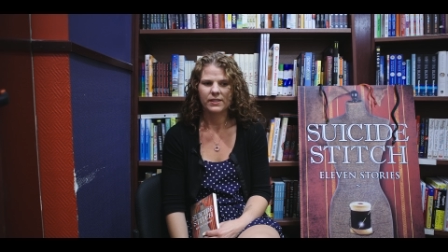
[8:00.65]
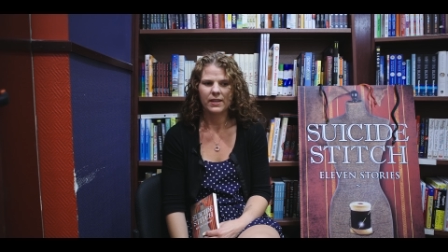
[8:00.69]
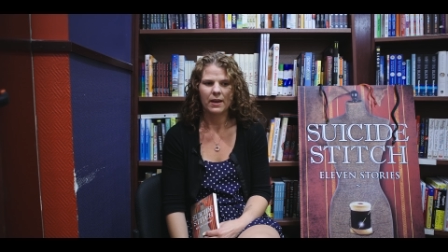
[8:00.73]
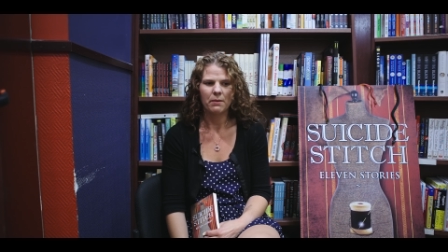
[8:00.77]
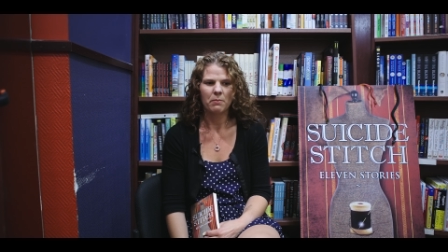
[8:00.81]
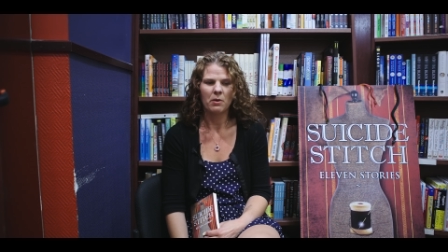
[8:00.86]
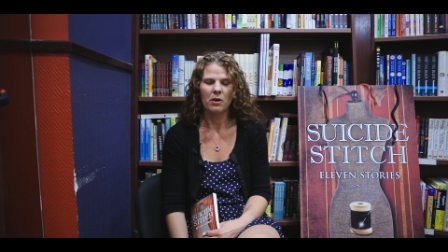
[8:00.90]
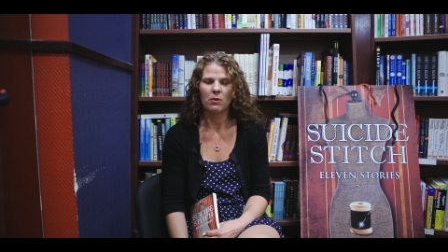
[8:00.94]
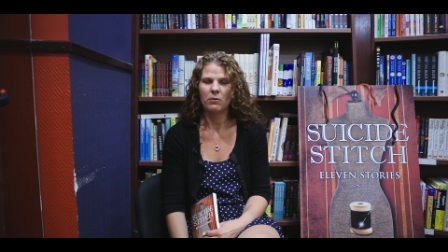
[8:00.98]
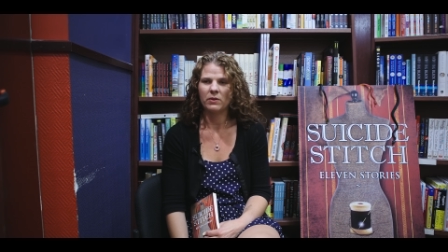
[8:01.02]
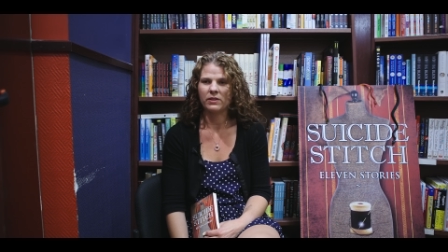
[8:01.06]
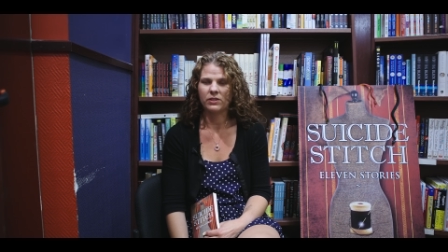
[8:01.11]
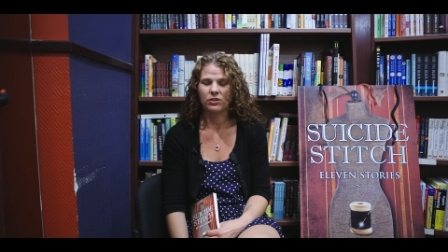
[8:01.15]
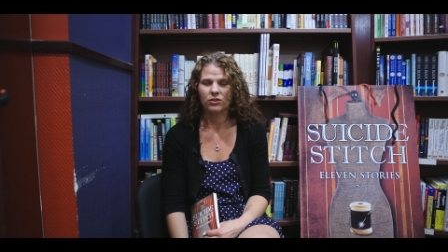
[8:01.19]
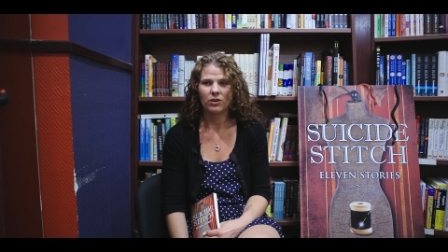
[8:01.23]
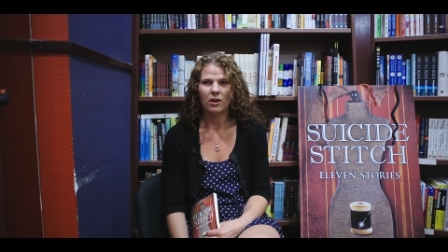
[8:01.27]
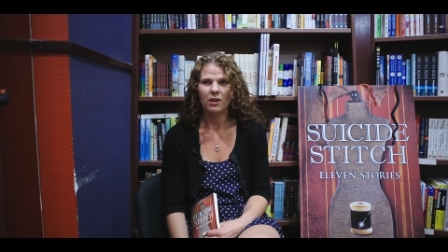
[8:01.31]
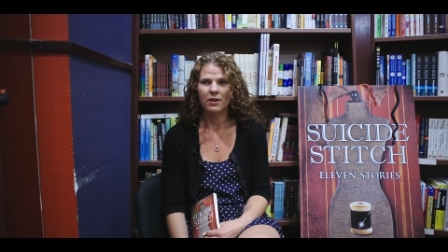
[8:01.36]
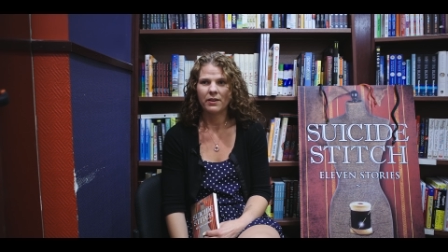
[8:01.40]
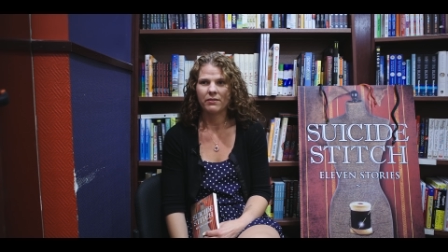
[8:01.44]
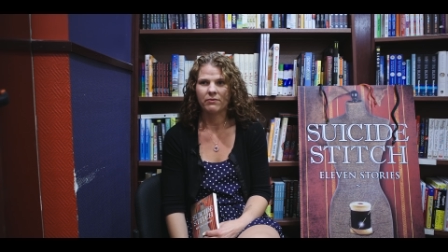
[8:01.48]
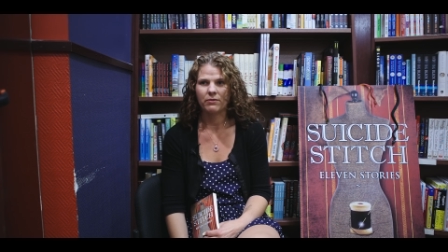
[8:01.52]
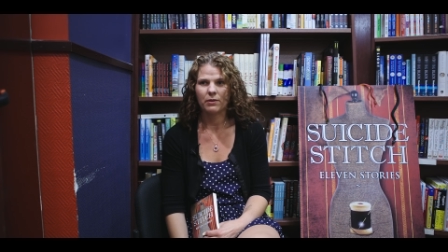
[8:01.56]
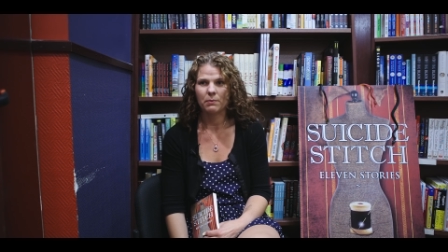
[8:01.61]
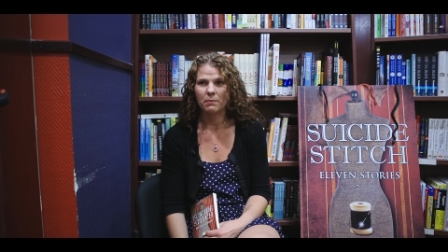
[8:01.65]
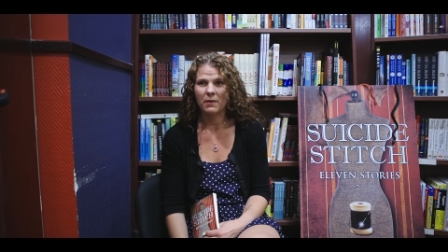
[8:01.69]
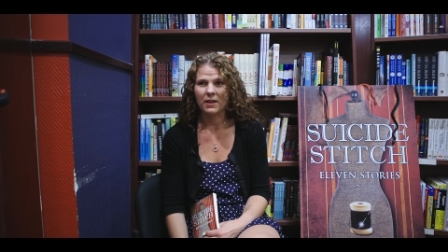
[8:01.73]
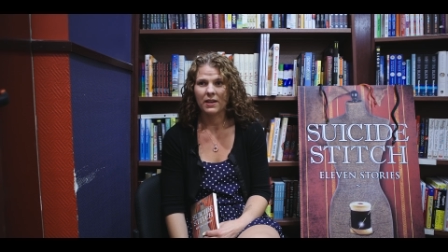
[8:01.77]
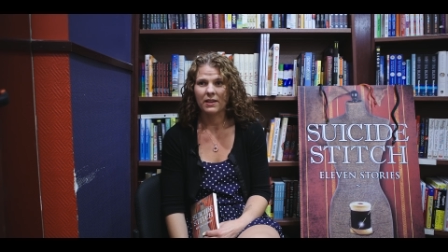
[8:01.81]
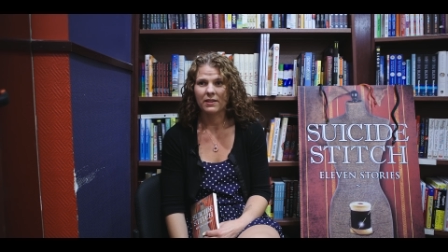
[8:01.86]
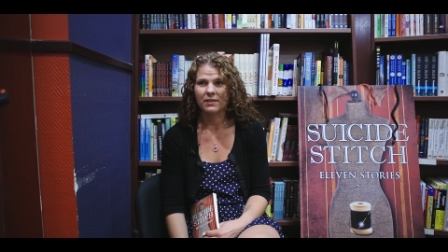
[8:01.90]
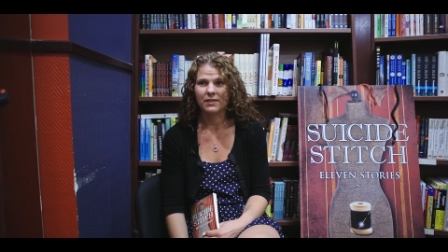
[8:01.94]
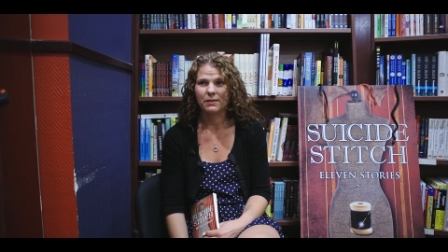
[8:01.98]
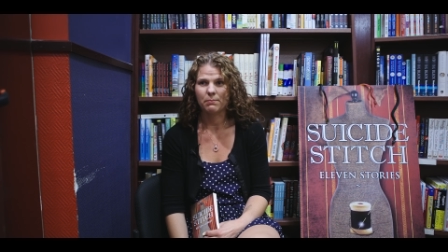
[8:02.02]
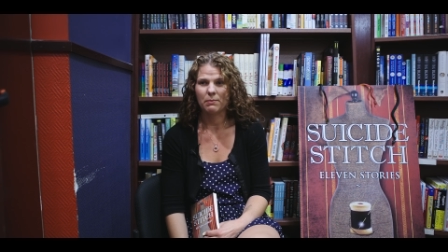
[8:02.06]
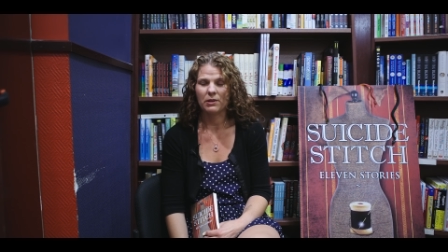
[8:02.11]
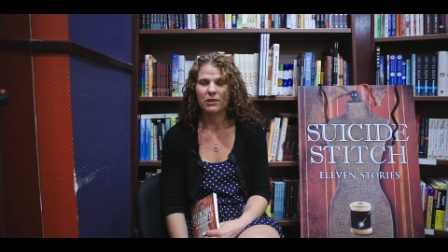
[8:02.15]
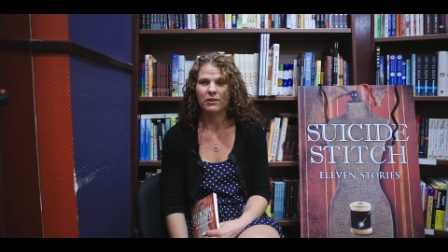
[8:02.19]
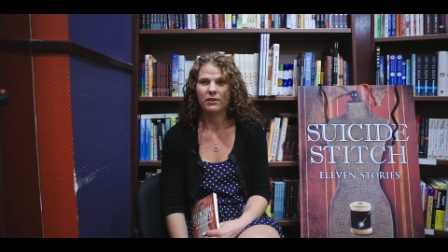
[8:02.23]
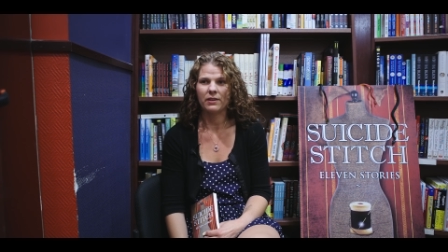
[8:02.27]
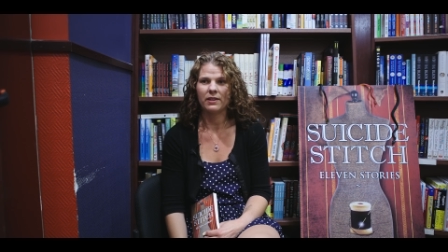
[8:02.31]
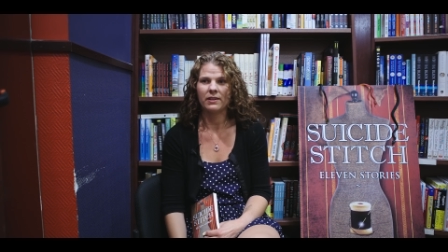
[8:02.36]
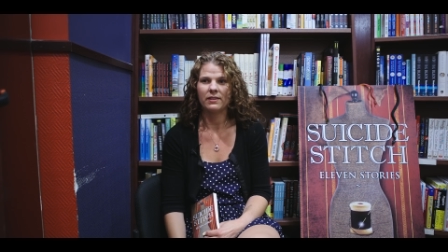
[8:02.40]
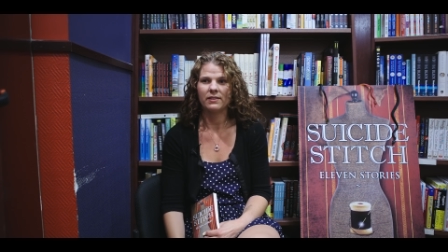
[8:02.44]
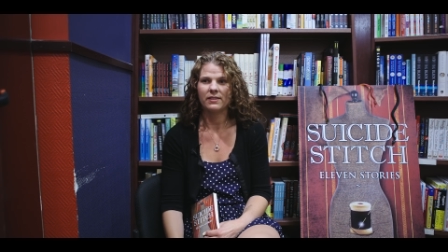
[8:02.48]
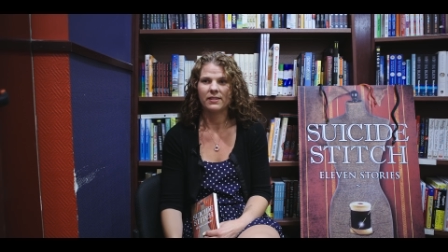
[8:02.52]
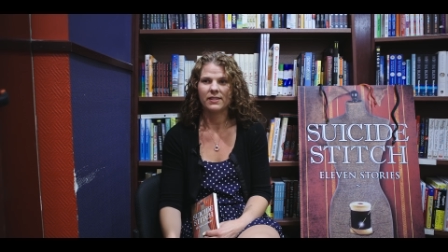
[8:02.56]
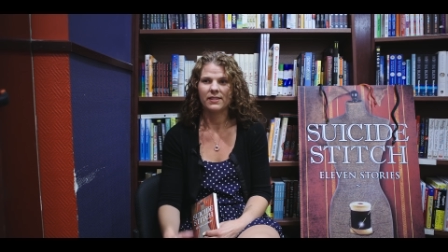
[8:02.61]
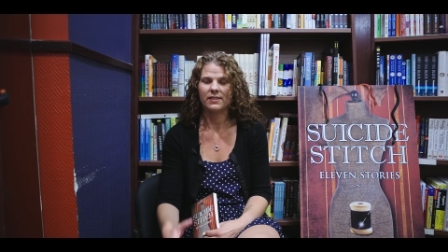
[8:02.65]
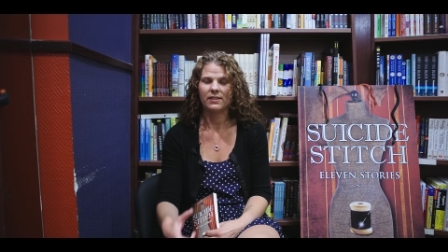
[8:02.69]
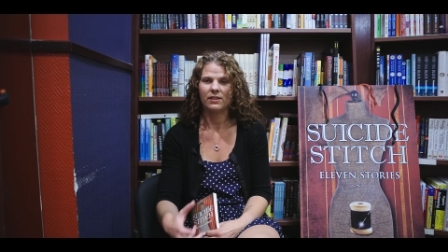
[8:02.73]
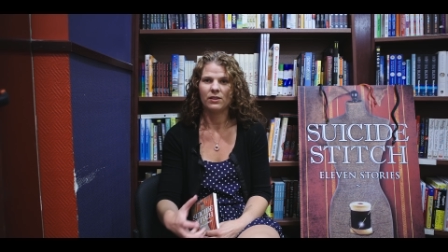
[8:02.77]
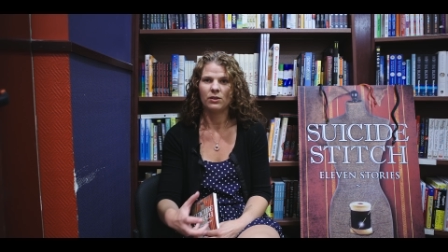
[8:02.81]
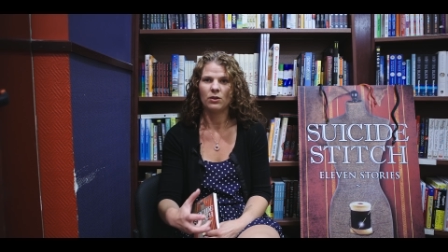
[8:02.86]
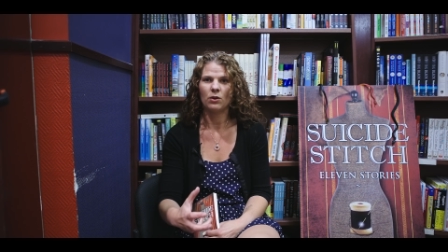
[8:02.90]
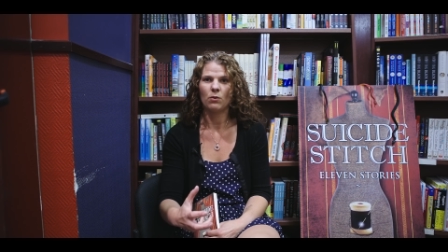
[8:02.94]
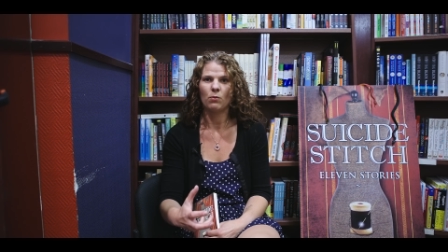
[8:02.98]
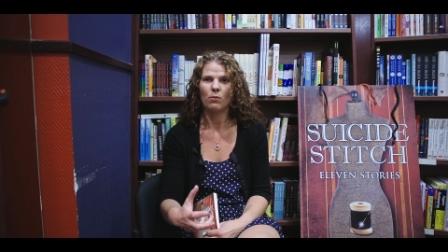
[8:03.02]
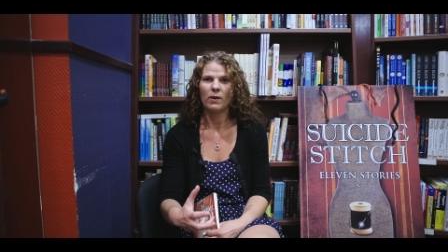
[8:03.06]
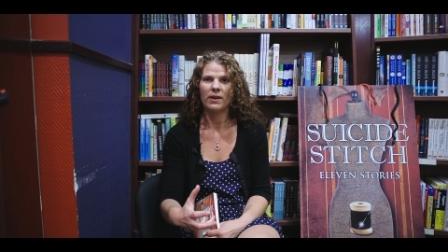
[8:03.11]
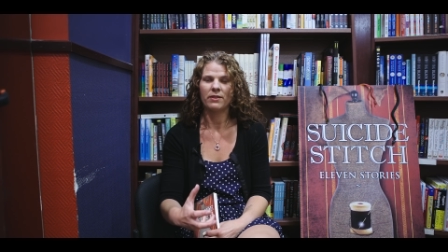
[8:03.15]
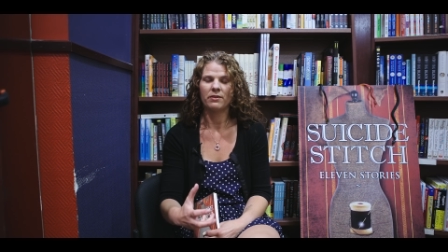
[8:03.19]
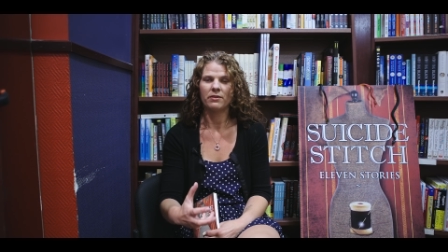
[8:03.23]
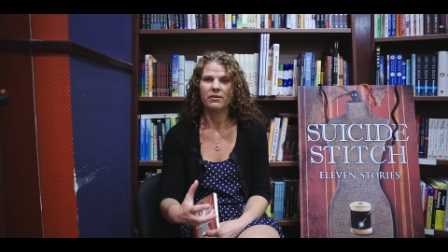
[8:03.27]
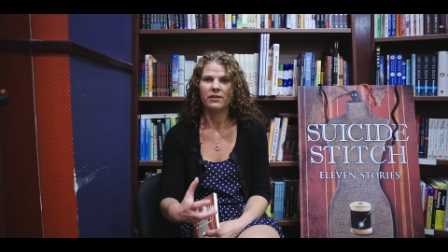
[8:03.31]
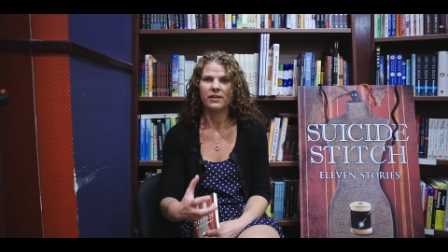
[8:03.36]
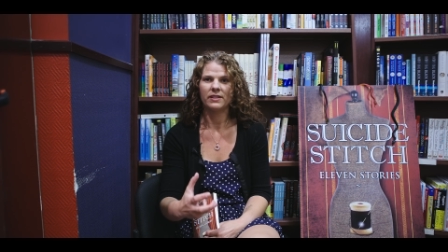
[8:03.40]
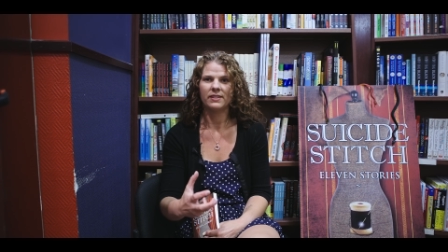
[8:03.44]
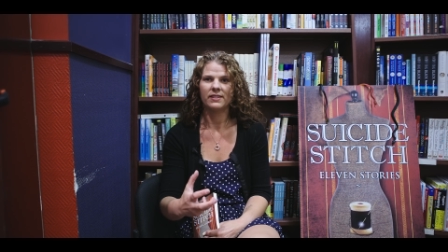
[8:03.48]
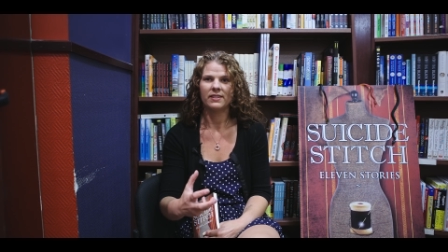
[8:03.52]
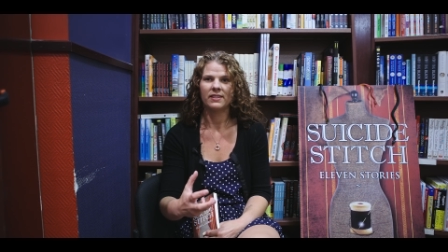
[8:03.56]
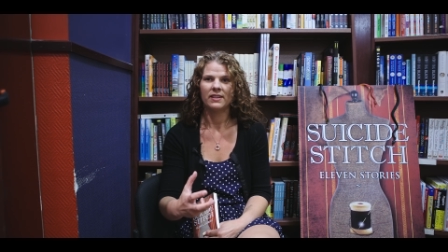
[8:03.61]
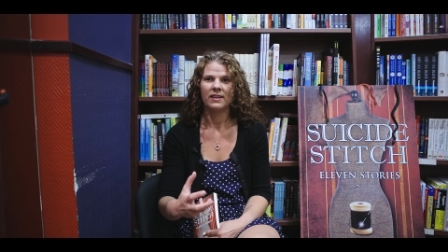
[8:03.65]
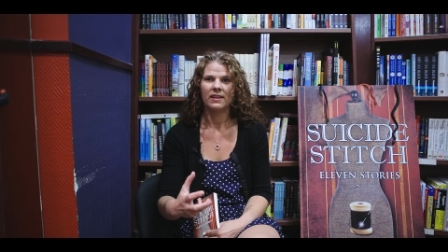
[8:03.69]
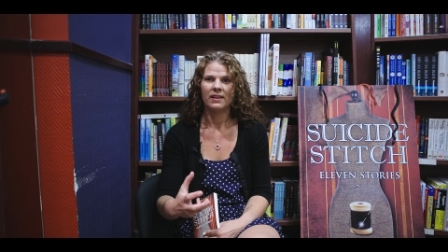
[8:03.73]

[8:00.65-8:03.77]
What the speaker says: I'm always drawing from my experience, you know, whether it's